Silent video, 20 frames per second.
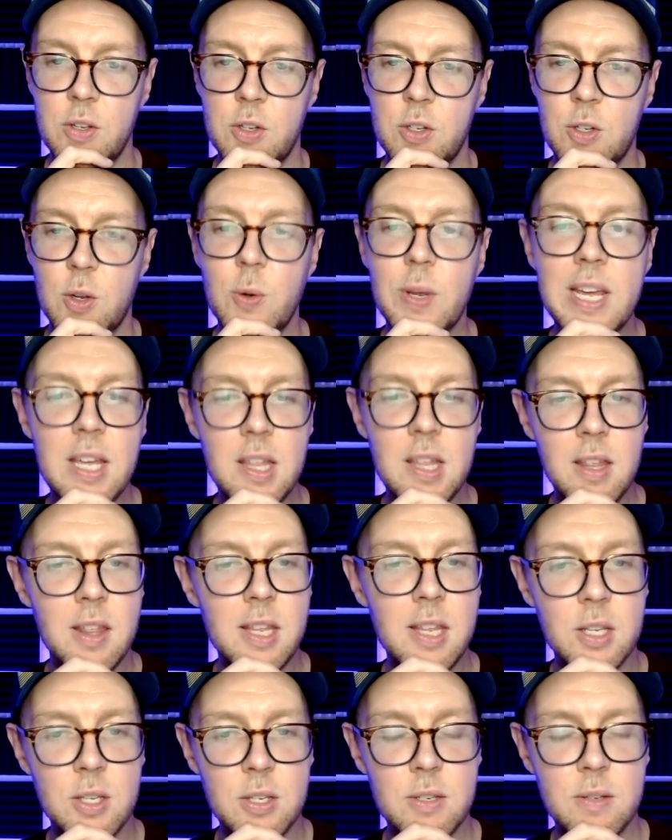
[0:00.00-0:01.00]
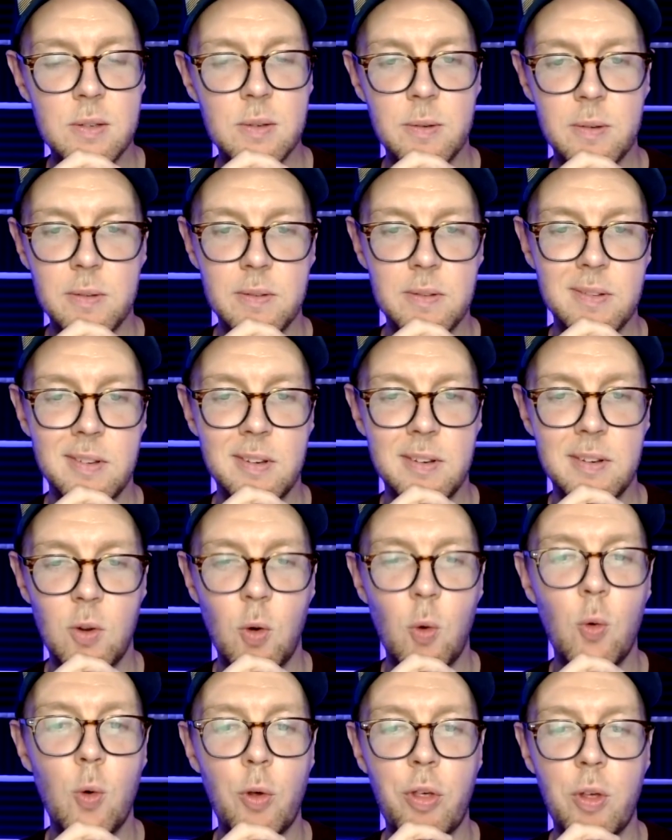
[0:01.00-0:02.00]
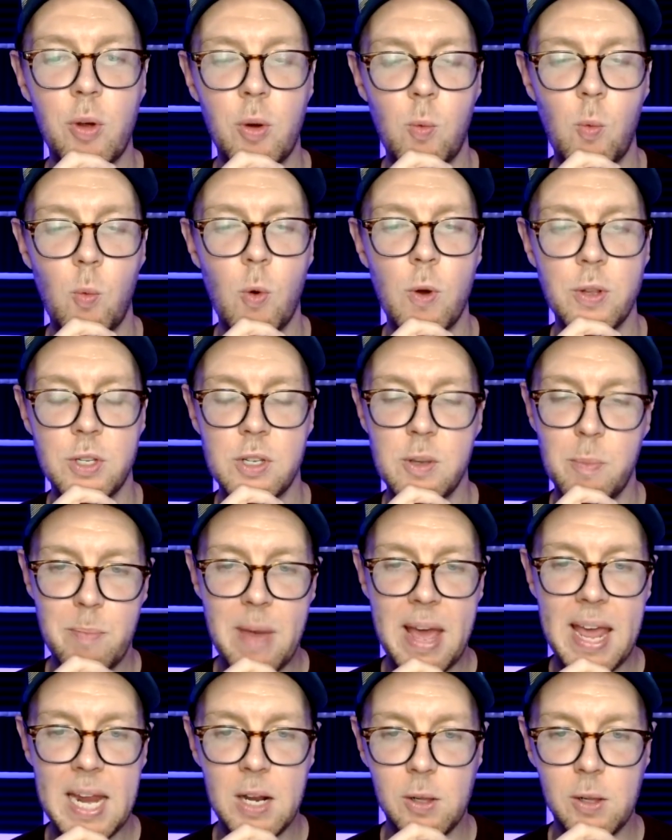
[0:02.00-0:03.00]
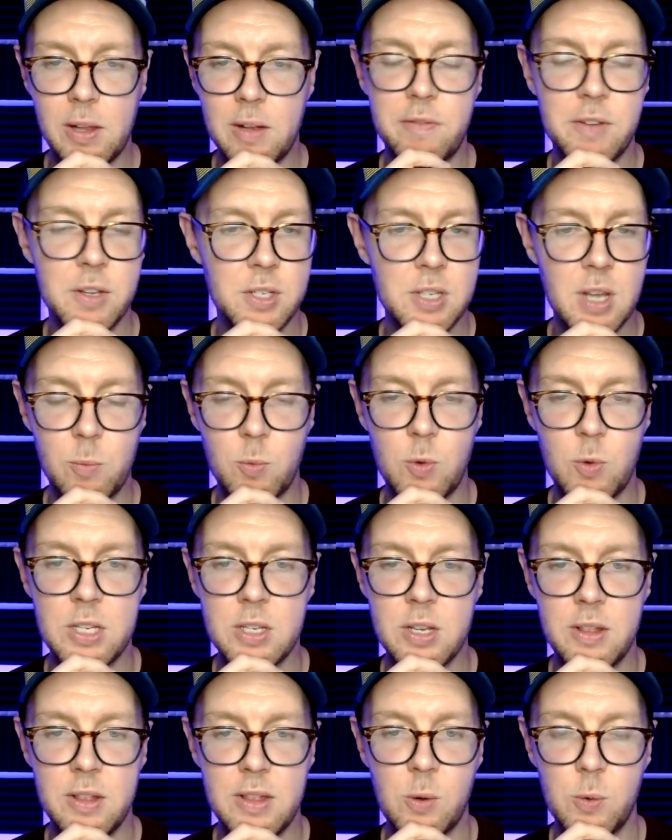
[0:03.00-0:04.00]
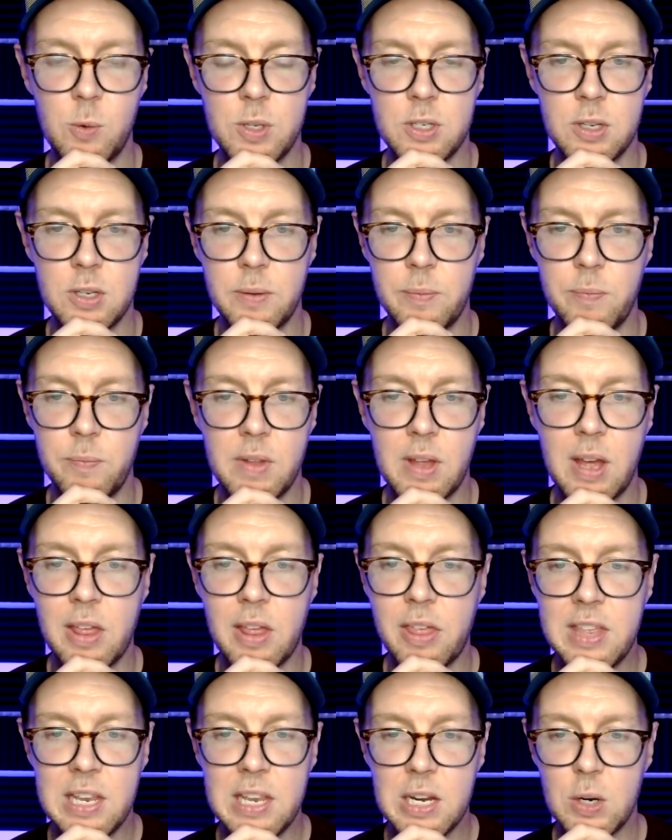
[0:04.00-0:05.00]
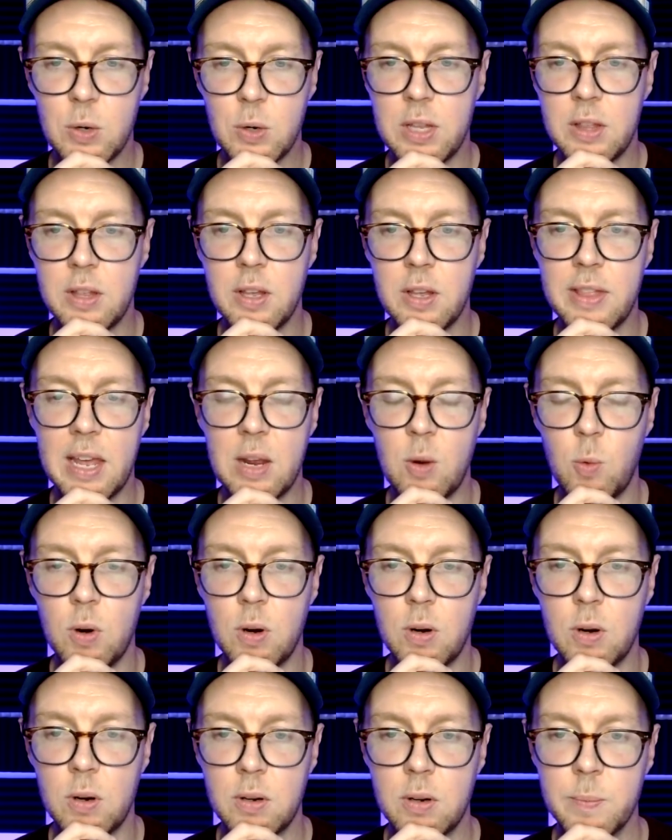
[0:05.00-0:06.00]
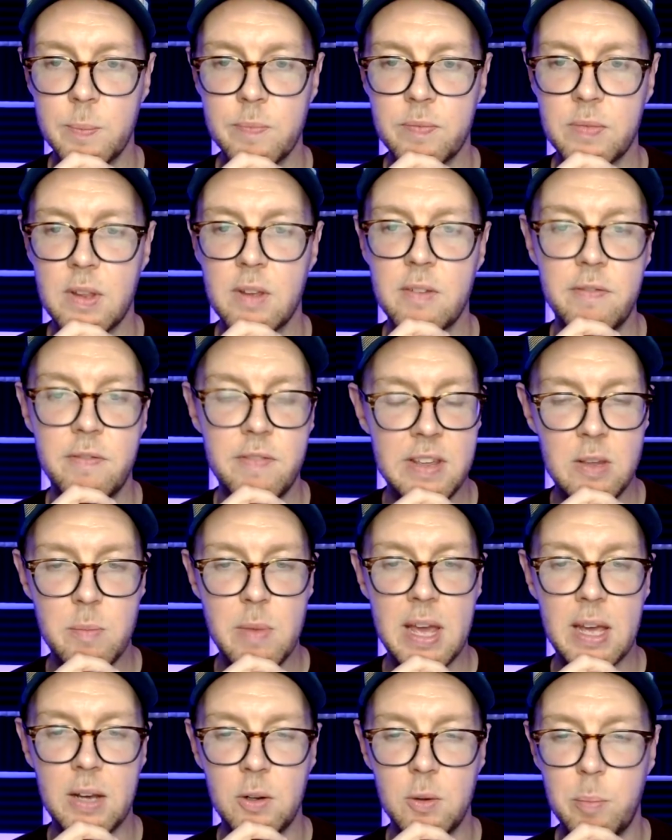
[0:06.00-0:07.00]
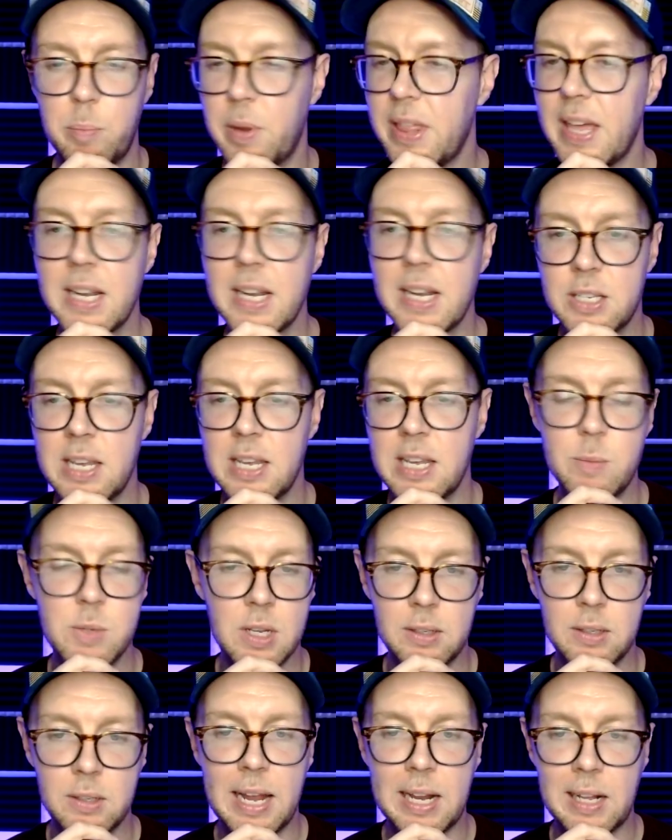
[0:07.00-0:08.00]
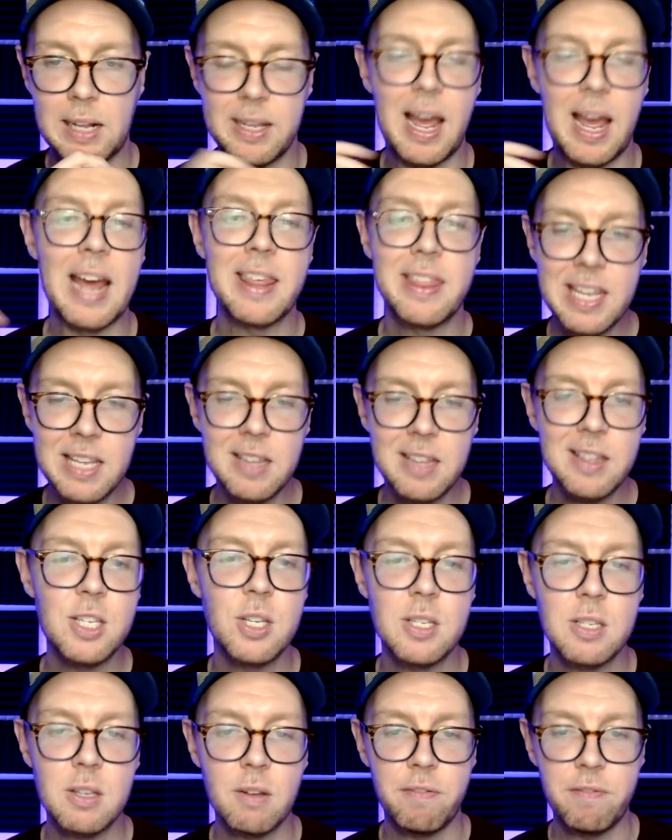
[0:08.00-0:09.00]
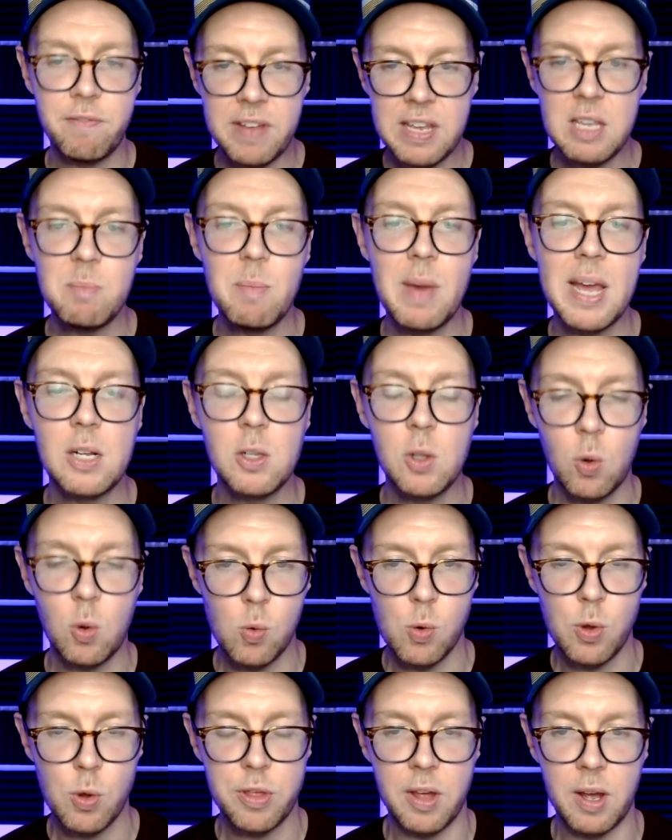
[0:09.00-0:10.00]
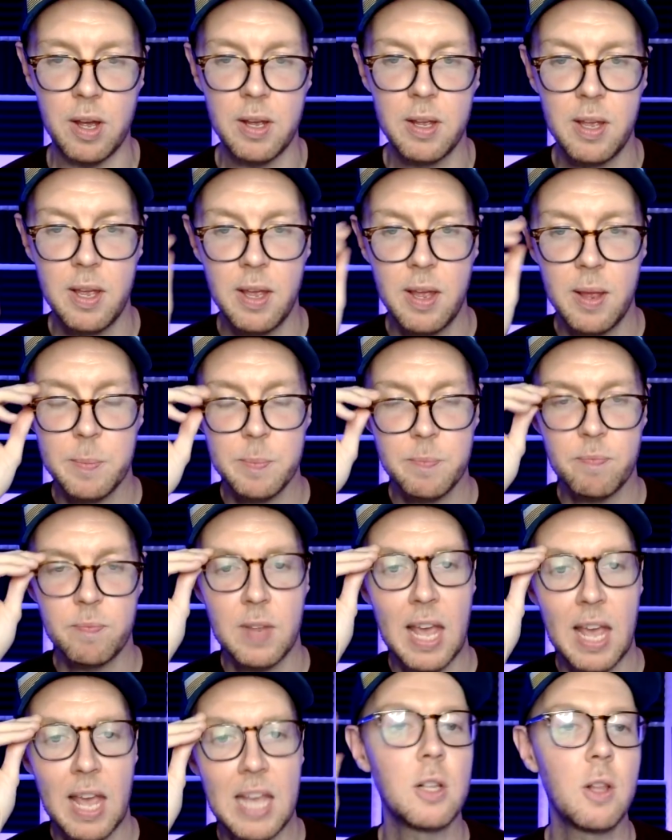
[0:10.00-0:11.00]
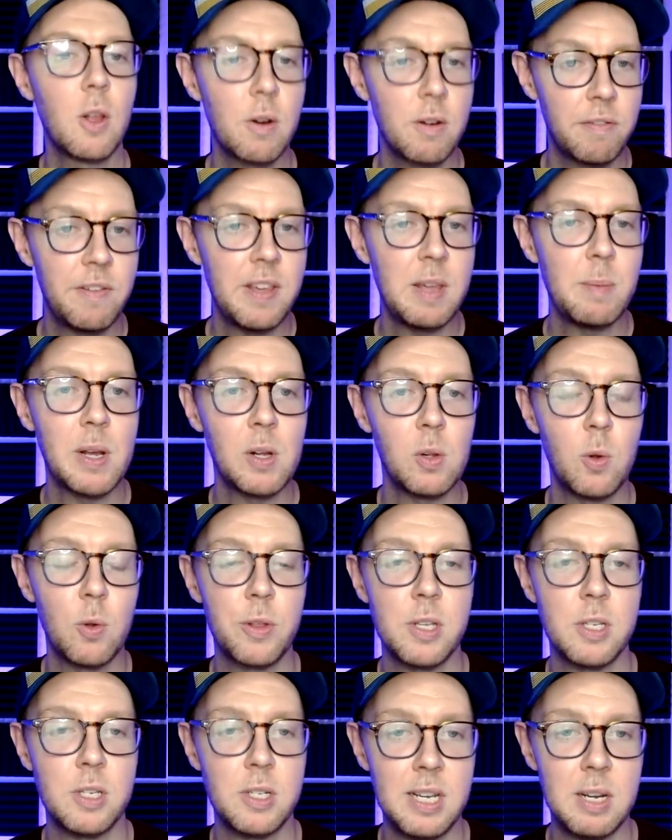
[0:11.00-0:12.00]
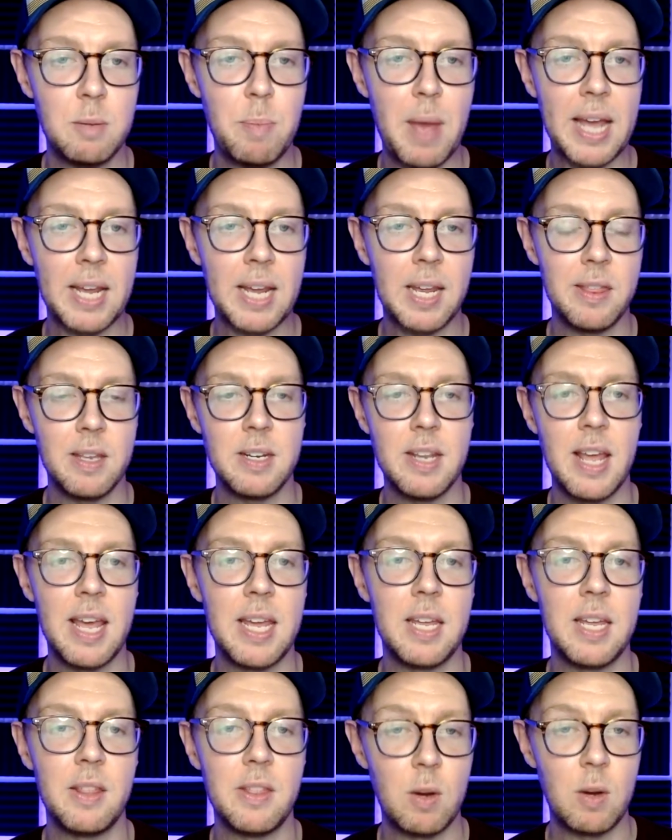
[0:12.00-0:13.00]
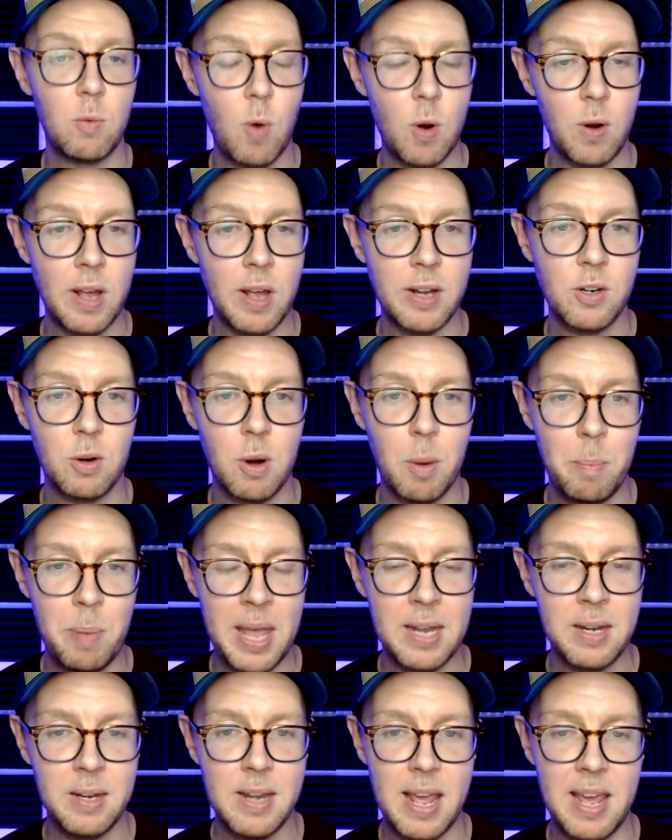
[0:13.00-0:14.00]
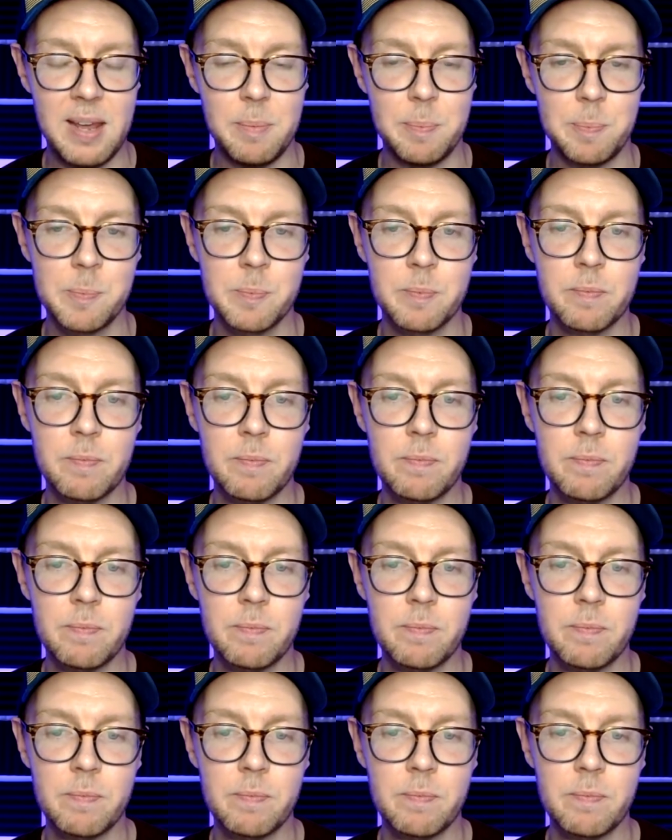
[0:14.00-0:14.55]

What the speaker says: So either this author was a male, and for some reason there was a theory that they were female, but that seems unlikely. I think this is a female author, as a lot of female authors did back in the day. They wrote under a pen name.